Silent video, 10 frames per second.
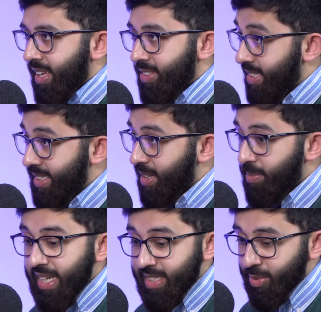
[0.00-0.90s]
So this is an
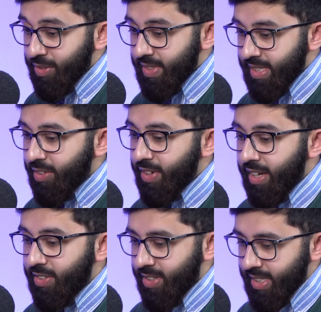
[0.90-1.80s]
amazing prophecy. I'll read
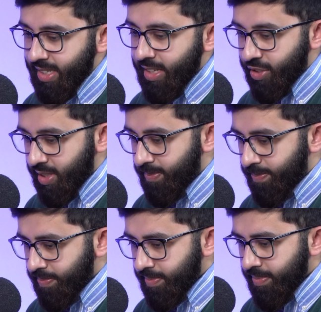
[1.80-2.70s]
out the translation.
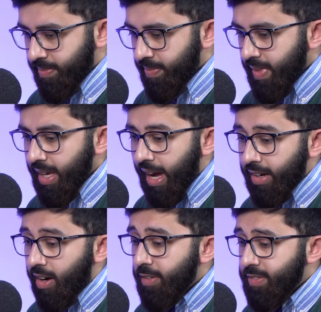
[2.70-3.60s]

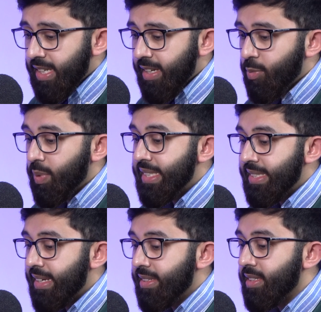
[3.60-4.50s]
And after him we said to